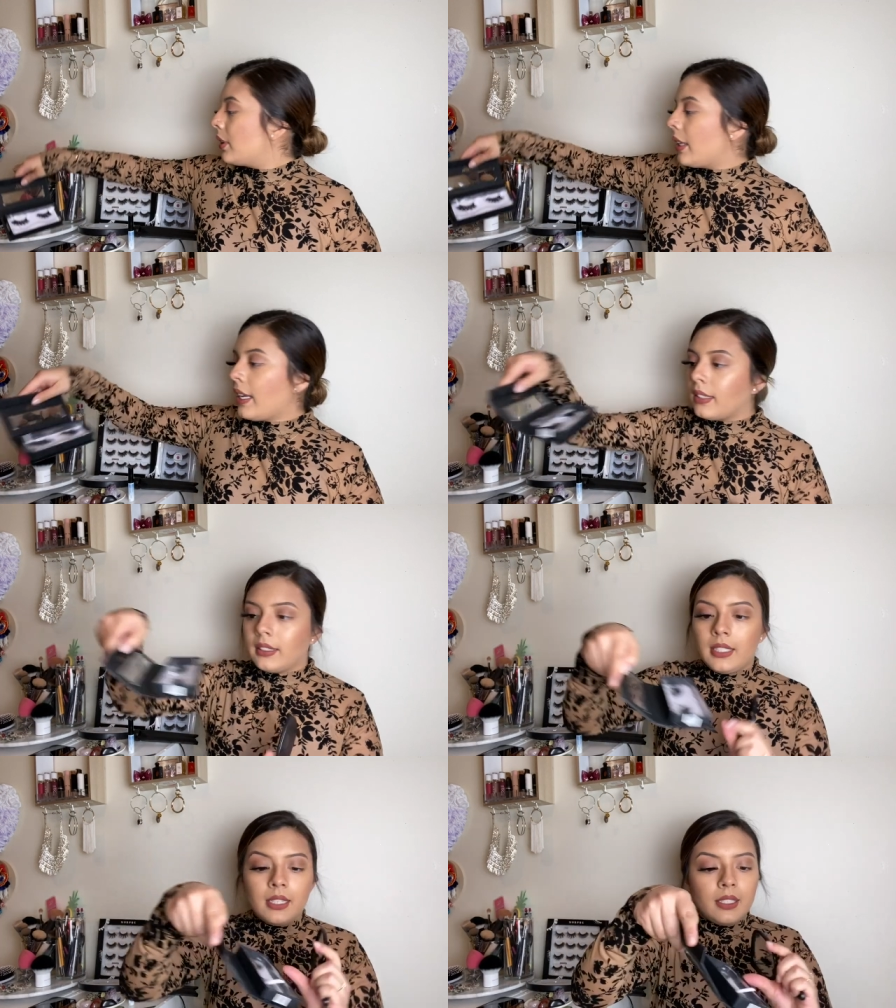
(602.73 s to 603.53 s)
look
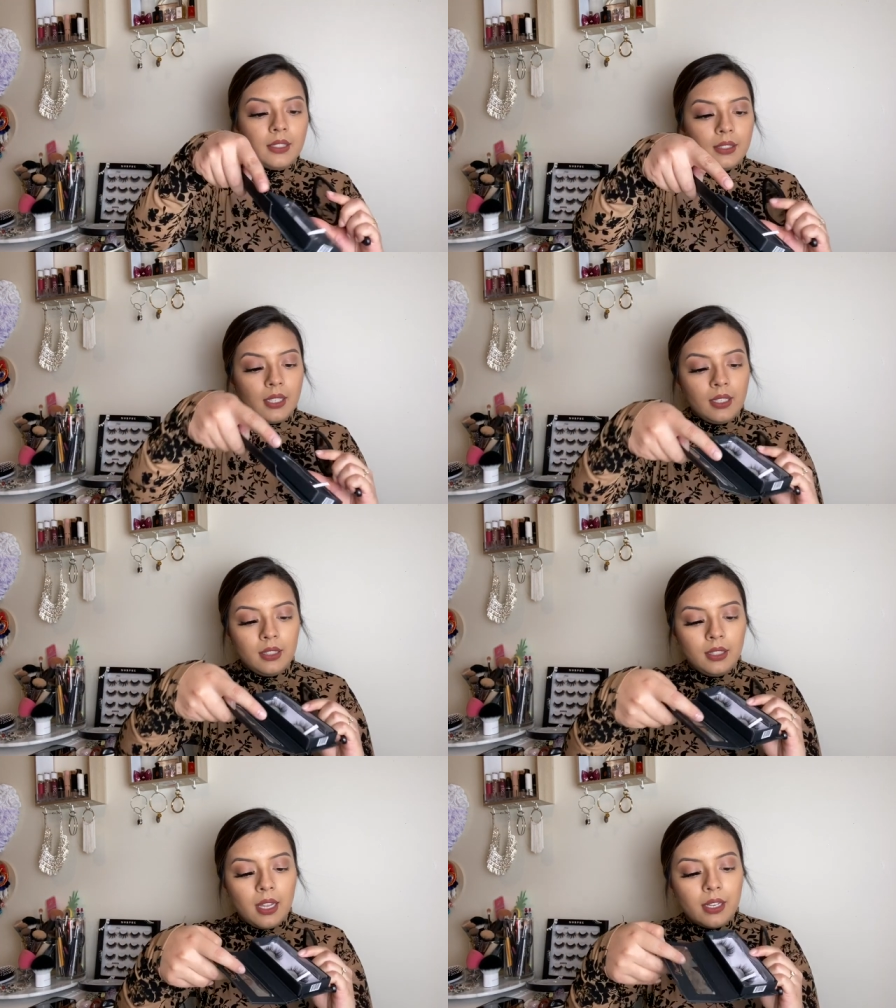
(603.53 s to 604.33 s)
at these
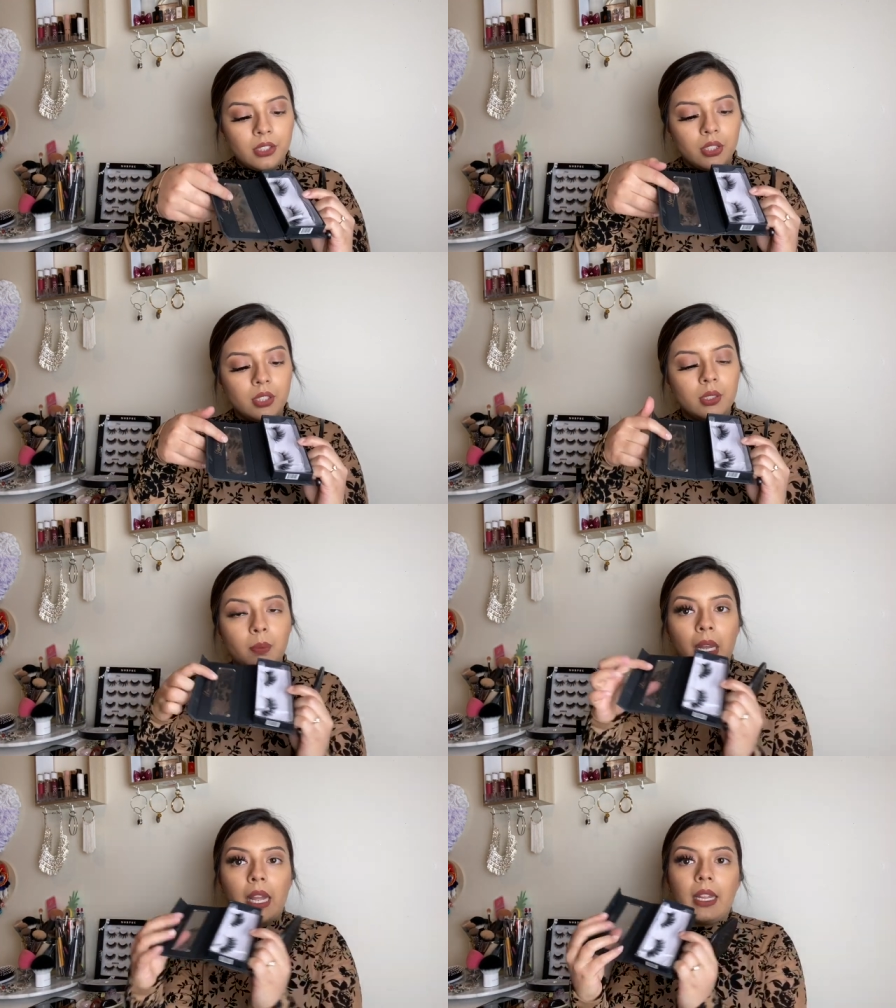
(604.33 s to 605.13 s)
lashes
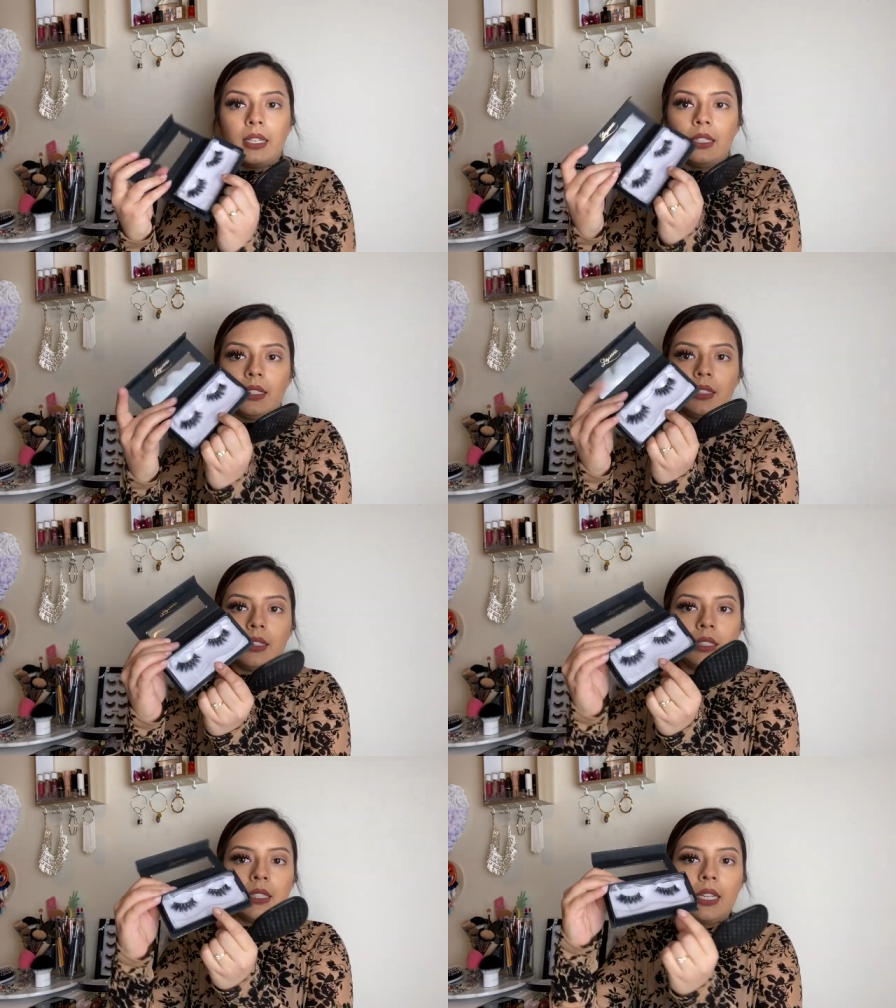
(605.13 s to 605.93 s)
by
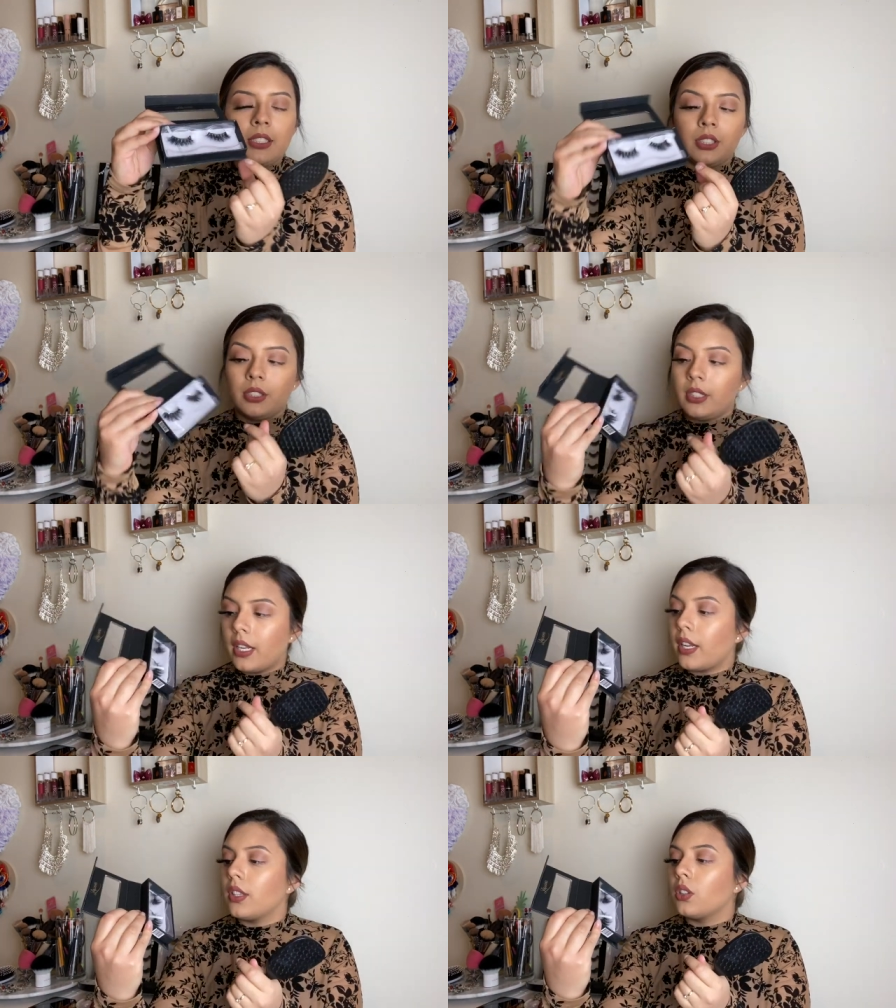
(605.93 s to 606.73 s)
Lily Lashes,
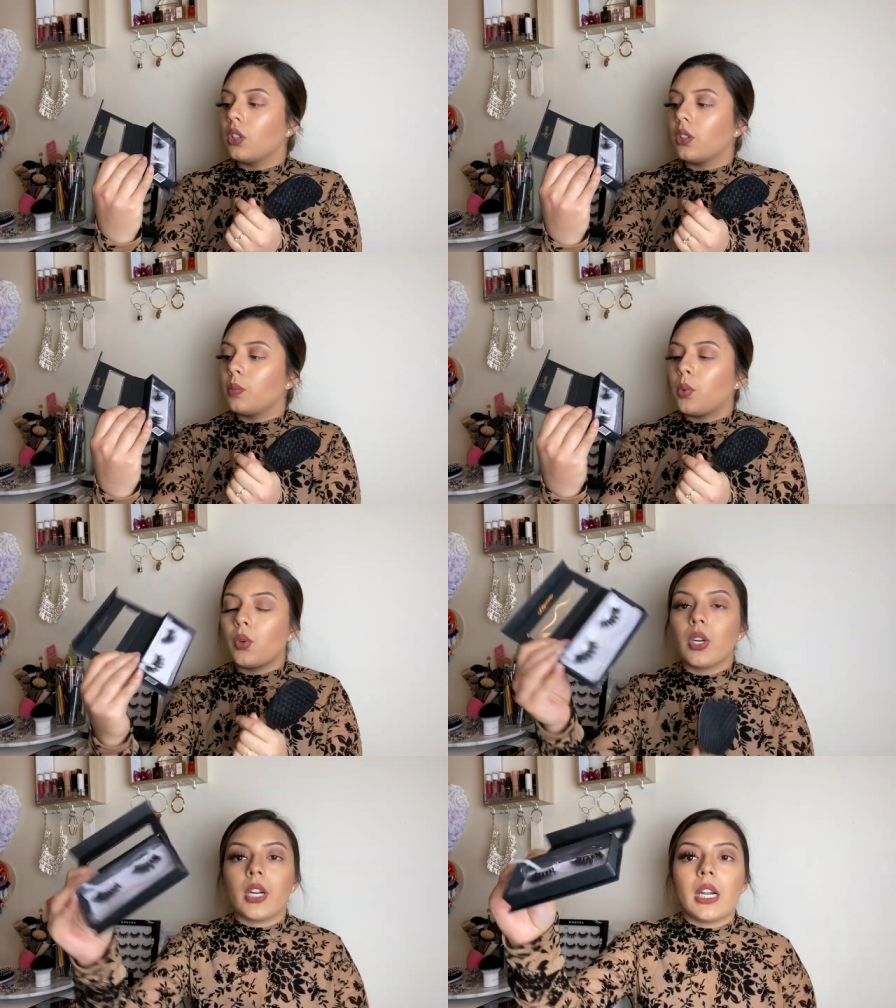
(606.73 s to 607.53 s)
they look
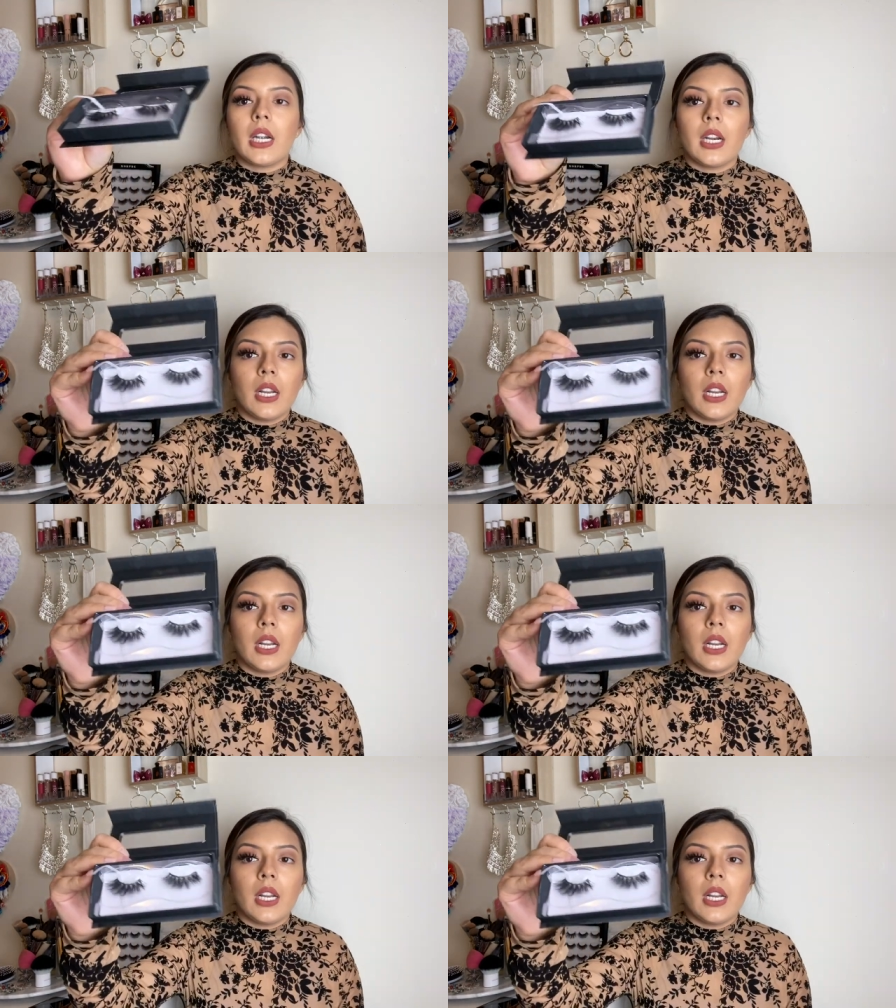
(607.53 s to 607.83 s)
more